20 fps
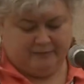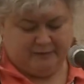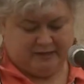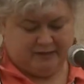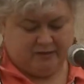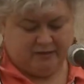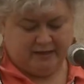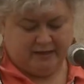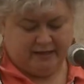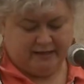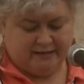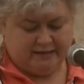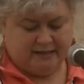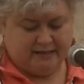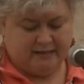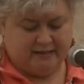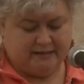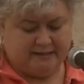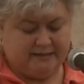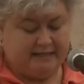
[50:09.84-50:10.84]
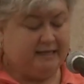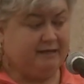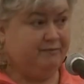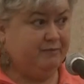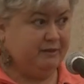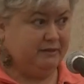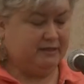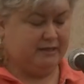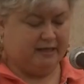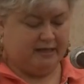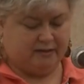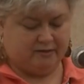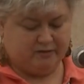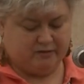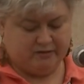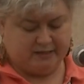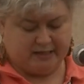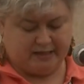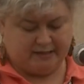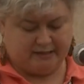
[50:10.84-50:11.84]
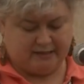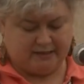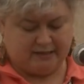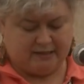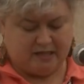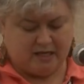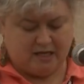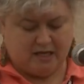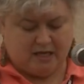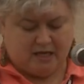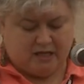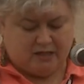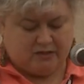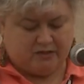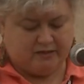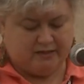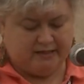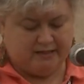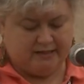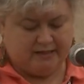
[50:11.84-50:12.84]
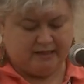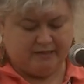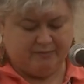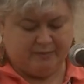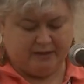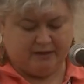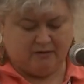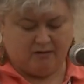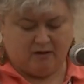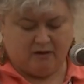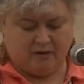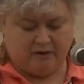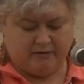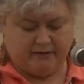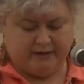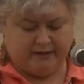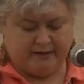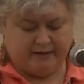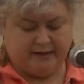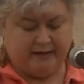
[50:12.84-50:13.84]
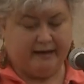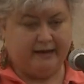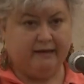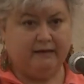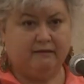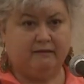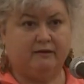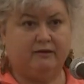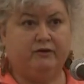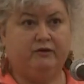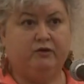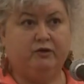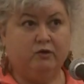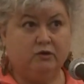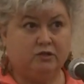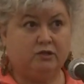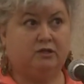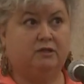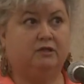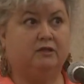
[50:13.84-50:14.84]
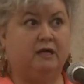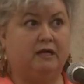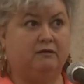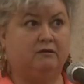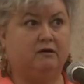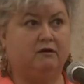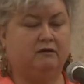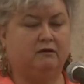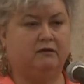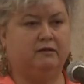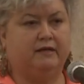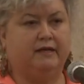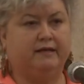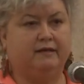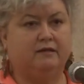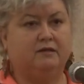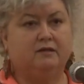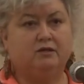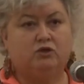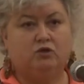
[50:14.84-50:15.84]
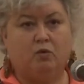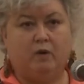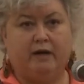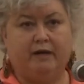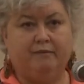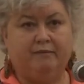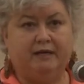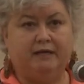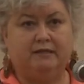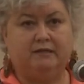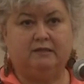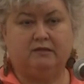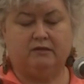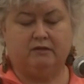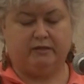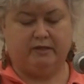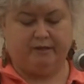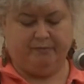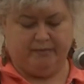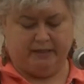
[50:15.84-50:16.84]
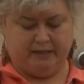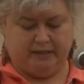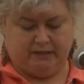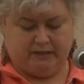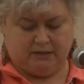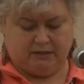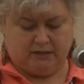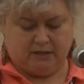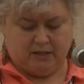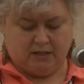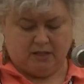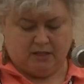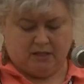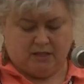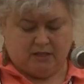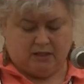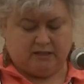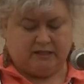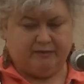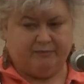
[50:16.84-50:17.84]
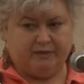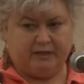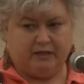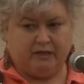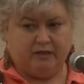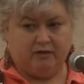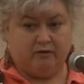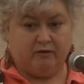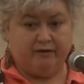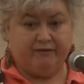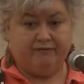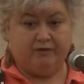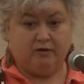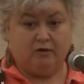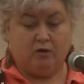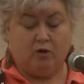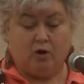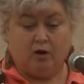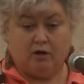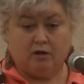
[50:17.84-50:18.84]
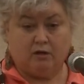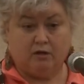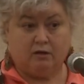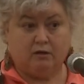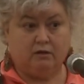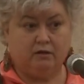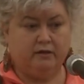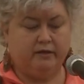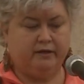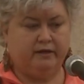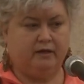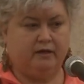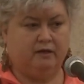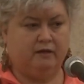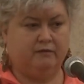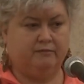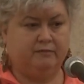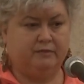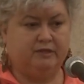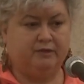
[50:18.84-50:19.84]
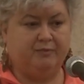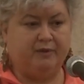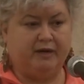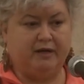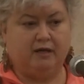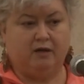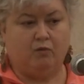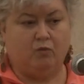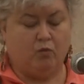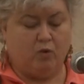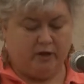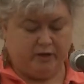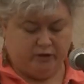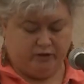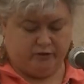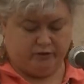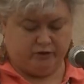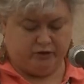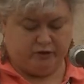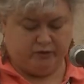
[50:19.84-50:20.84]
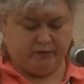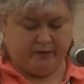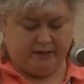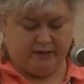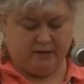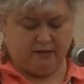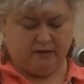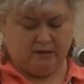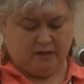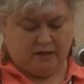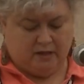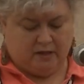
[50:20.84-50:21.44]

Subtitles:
So the next thing is team building exercises. So these can be longer in length. They're usually a lot longer in length, 20 minutes, 30 minutes, typically, or even longer, depending on what you're doing.